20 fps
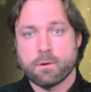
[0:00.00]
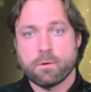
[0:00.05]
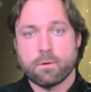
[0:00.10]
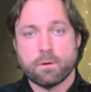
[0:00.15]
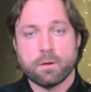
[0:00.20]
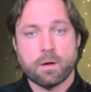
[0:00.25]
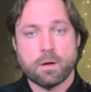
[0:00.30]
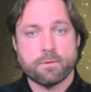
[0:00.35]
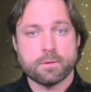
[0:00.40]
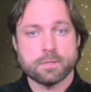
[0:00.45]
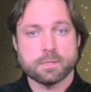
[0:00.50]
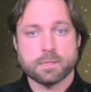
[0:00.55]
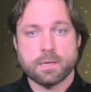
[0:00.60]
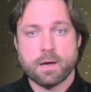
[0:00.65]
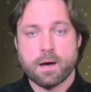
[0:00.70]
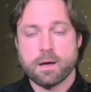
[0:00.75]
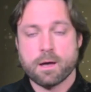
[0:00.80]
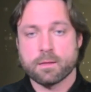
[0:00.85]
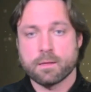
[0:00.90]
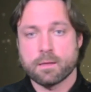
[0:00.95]
Lawrence
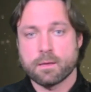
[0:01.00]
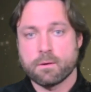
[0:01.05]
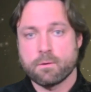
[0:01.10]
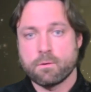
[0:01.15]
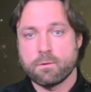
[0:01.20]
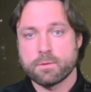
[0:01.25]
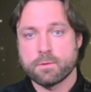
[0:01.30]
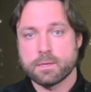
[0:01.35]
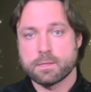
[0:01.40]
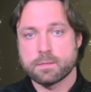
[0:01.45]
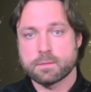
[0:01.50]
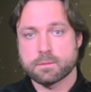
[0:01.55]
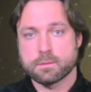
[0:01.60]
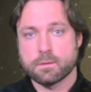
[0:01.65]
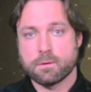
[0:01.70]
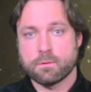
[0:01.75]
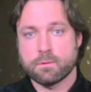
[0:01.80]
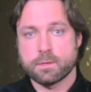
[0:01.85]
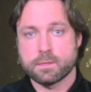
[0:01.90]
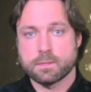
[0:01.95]
Gardner, all these
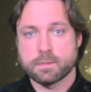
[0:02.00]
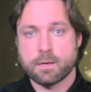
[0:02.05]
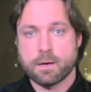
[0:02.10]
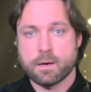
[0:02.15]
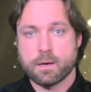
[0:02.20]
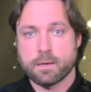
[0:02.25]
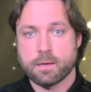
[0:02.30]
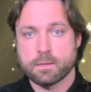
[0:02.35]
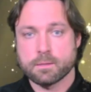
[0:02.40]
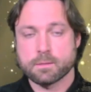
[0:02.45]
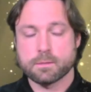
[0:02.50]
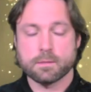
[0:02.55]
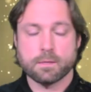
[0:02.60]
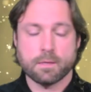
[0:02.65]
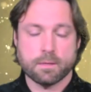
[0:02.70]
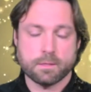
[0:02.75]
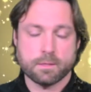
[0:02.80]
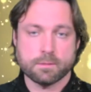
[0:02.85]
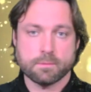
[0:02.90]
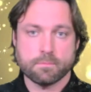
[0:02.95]
guys.
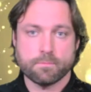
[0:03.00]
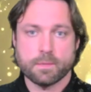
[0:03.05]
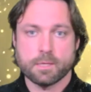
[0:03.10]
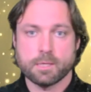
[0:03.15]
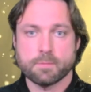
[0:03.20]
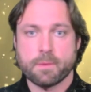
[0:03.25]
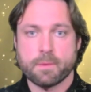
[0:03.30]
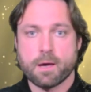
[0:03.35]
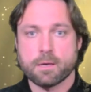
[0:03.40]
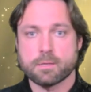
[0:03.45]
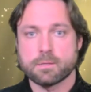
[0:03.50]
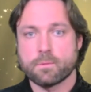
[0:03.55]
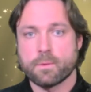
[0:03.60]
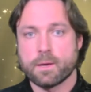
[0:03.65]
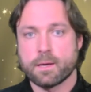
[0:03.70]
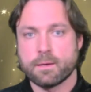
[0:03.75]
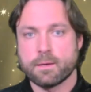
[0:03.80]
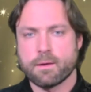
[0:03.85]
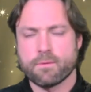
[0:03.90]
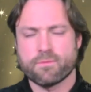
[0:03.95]
He's passed away now.